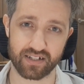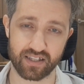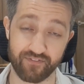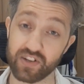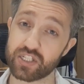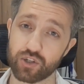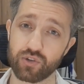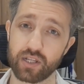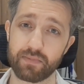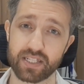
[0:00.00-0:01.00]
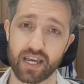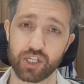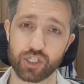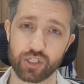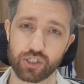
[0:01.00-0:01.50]
the physical
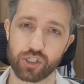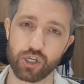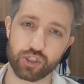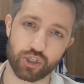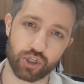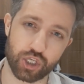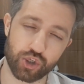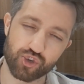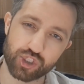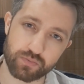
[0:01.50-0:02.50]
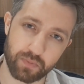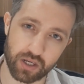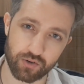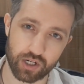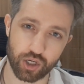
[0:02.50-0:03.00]
limitations so that your
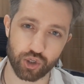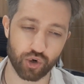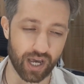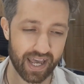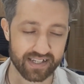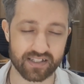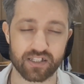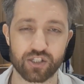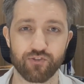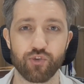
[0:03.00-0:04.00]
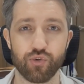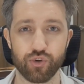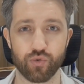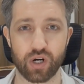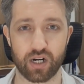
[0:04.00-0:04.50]
spirit, your essence of who
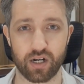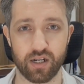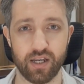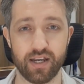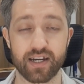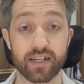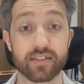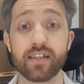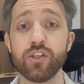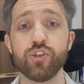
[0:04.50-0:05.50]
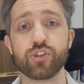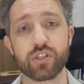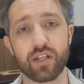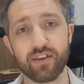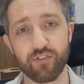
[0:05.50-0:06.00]
you are, continues
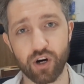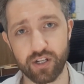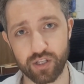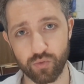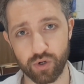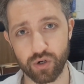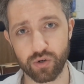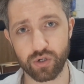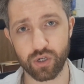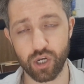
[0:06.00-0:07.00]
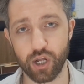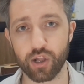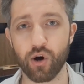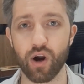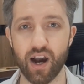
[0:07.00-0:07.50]
to live on in the world
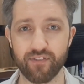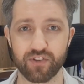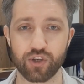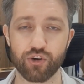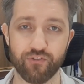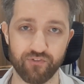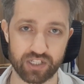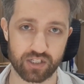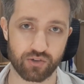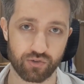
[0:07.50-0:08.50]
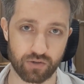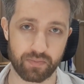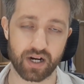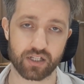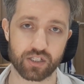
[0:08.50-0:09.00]
long after your physical
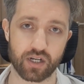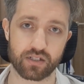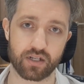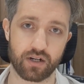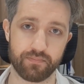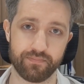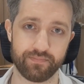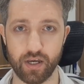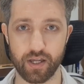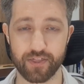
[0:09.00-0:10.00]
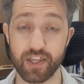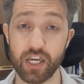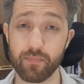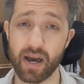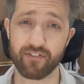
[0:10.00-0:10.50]
departure has come. Think
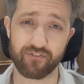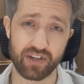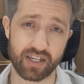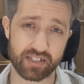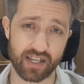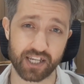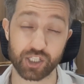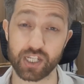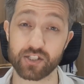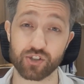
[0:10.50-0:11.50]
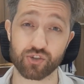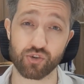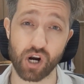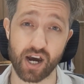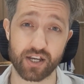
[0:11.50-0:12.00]
about figures like Jesus
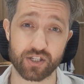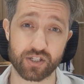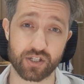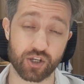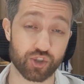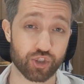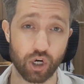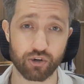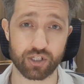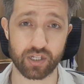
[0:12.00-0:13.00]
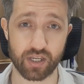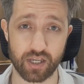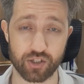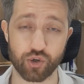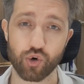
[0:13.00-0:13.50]
Christ,
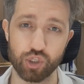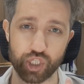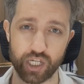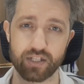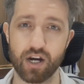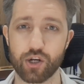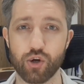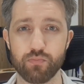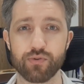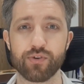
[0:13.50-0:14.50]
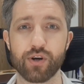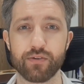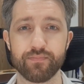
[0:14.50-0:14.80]
Socrates, or Giordano Bruno.